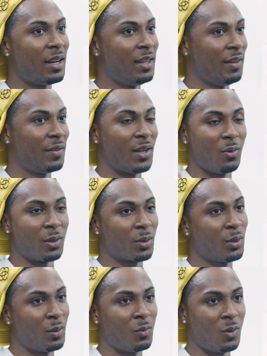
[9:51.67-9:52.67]
I didn't even know what
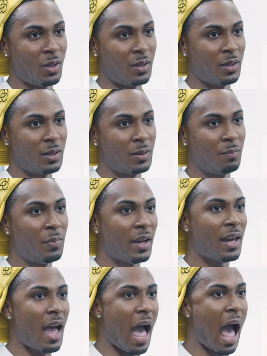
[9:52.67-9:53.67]
a Crip was.
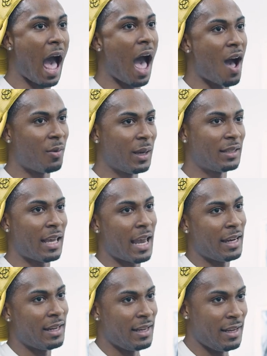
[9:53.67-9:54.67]
But okay. I always
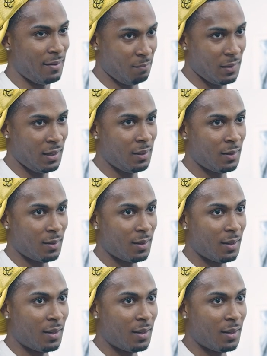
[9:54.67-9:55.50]
had it in me.